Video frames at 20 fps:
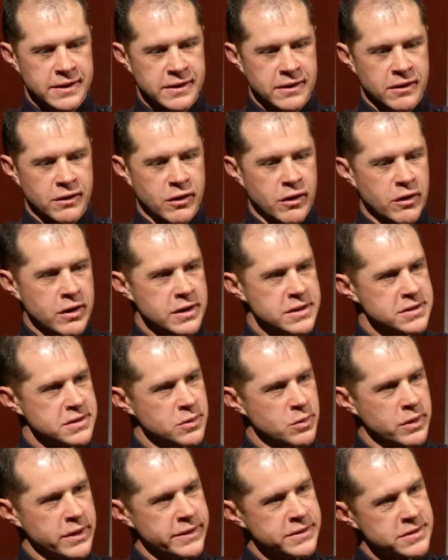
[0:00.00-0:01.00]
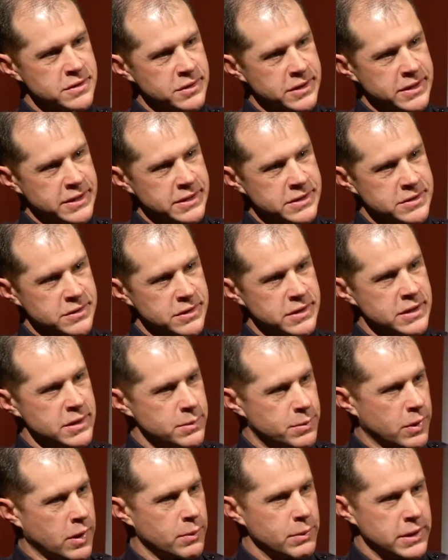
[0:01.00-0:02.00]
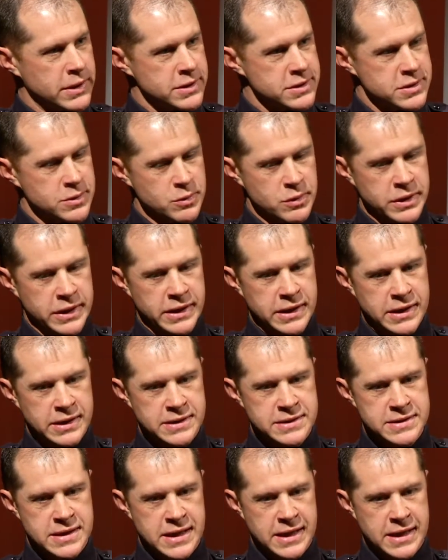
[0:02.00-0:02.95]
Our historian's looking into it. The department historian is.